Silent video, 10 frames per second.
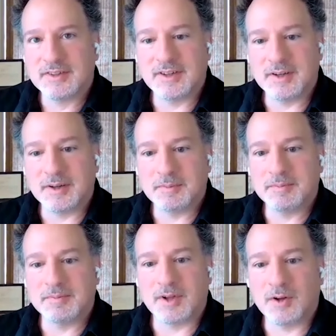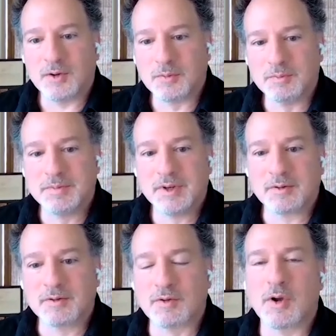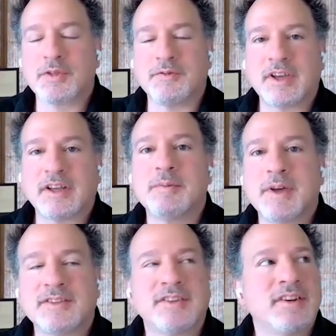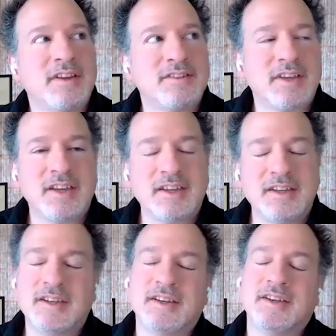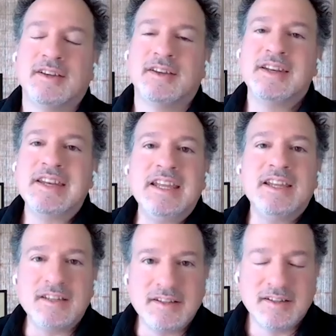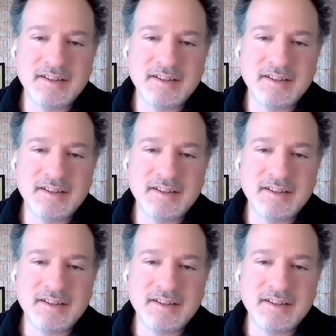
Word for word: Um, a whole, you know, growth of telemedicine as a need,